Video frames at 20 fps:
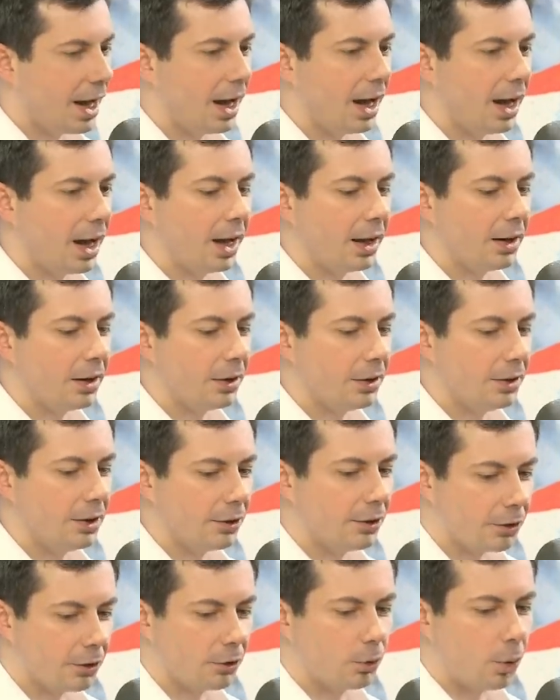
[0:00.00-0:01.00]
And
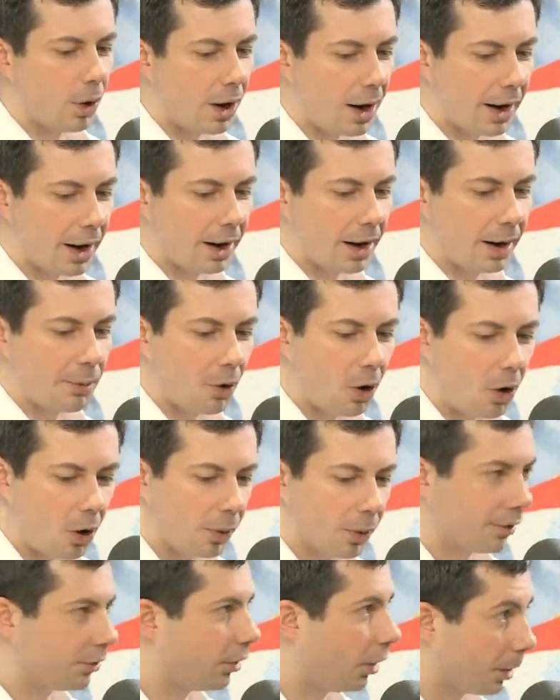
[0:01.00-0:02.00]
this is why I'm
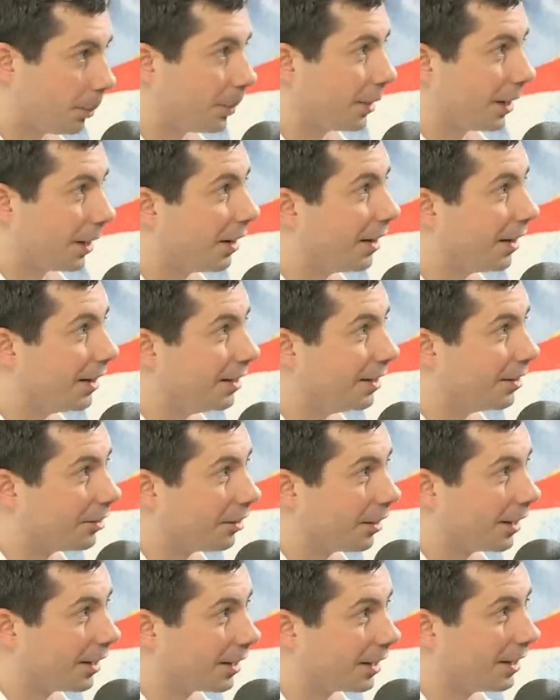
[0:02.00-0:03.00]
always harping on
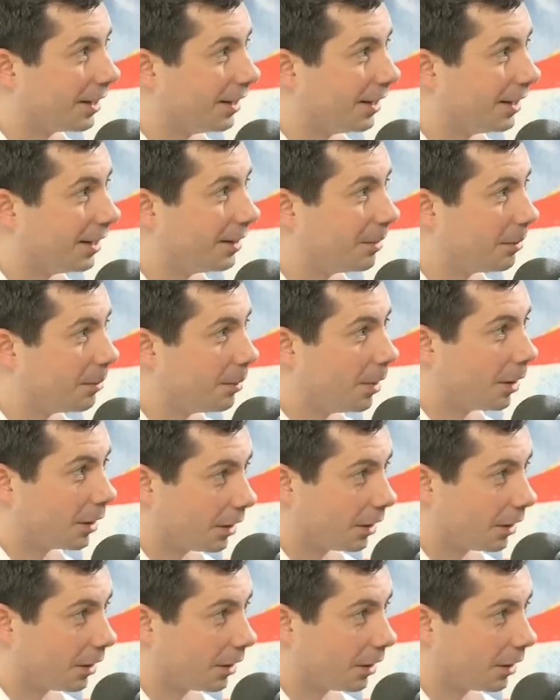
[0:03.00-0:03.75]
ideas like uh, a